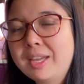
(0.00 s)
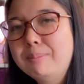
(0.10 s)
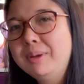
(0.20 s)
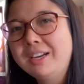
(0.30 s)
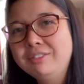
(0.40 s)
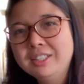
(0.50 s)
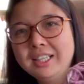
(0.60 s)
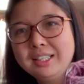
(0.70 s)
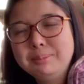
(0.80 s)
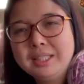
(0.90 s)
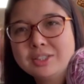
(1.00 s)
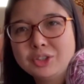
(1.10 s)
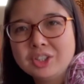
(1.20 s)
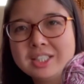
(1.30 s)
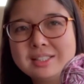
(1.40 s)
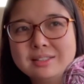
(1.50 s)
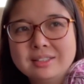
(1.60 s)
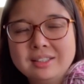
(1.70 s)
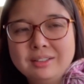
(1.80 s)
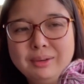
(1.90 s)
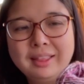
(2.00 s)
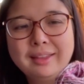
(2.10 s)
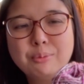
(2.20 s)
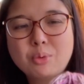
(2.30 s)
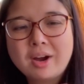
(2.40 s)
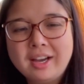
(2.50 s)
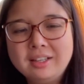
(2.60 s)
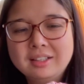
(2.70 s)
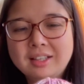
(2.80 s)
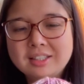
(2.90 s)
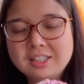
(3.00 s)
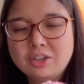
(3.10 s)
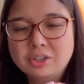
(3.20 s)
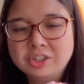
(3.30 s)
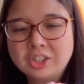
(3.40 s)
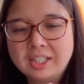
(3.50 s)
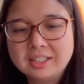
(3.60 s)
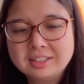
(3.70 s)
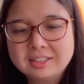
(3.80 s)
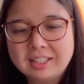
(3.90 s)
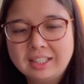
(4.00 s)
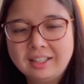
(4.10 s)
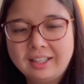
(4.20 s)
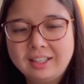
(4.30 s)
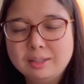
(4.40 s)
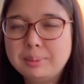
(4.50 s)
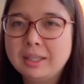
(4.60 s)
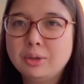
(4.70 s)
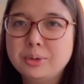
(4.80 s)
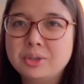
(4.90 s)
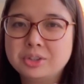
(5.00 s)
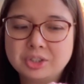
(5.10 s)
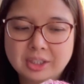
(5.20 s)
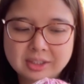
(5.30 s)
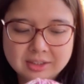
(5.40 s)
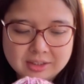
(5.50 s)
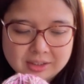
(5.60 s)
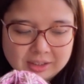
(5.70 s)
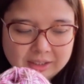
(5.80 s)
But I feel like it'd be so nice with the white as a contrast, and like it'd be a low contrast.